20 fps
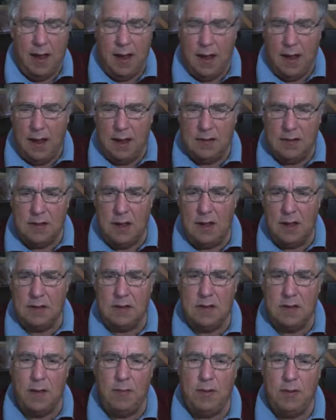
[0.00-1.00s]
It's
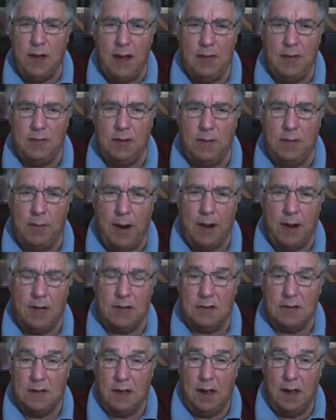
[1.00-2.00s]
sometimes
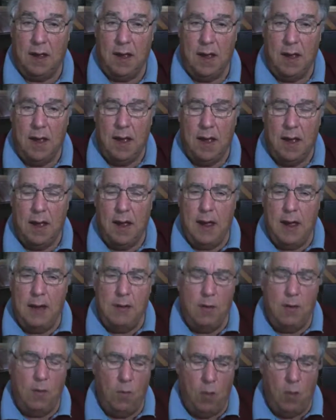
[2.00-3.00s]
embarrassing. And
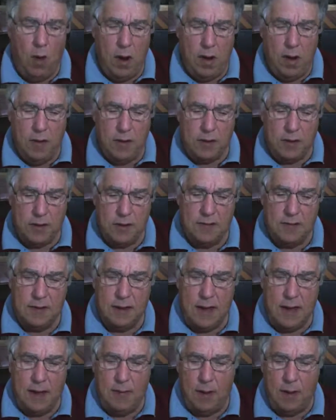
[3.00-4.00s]
one of the things that
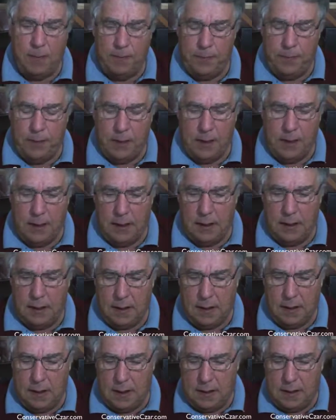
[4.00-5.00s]
came up
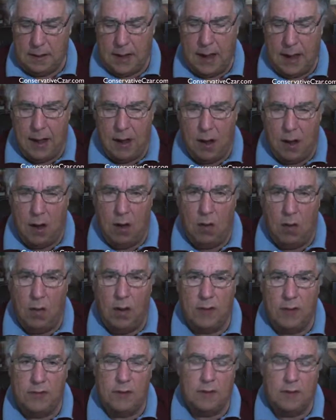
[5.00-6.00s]
a day ago
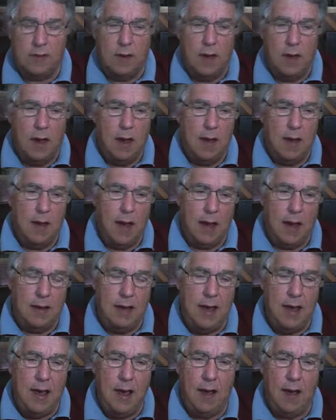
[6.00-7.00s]
was this
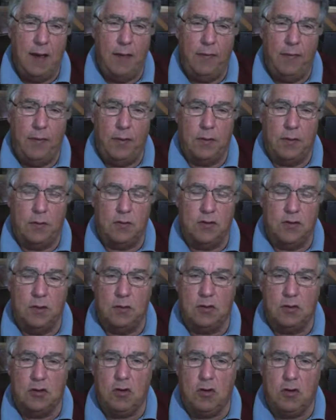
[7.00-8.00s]
idea that she
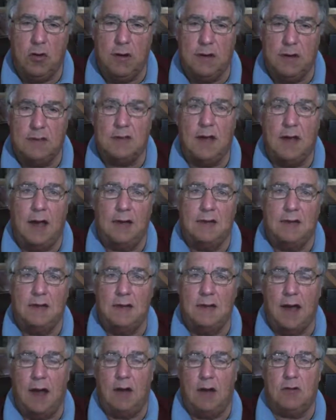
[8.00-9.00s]
was criticizing
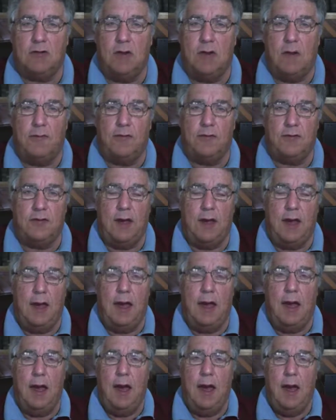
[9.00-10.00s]
Donald Trump for saying,
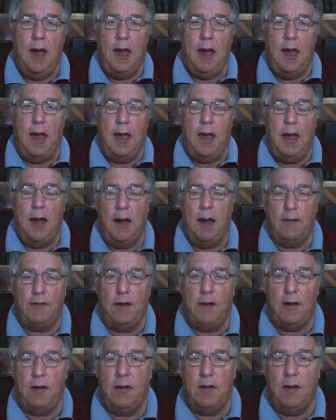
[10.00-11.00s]
hey, if
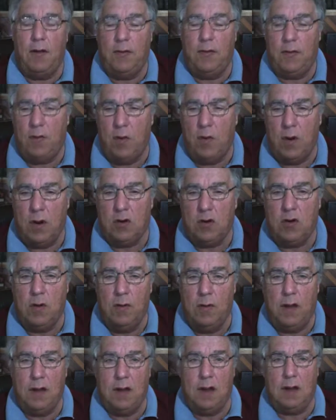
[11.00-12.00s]
there weren't 2
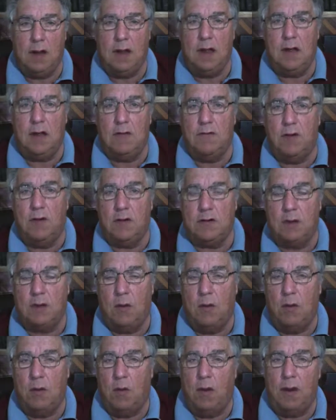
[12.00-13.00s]
million illegal votes, I
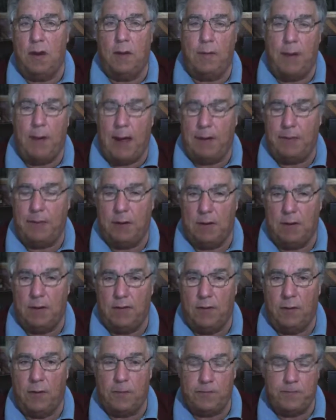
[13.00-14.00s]
would have won the popular
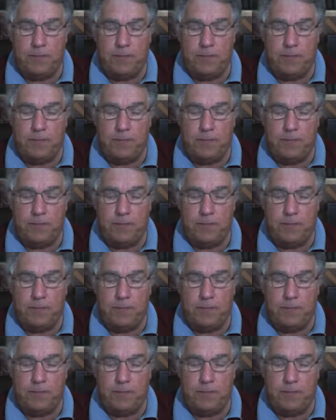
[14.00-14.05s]
vote.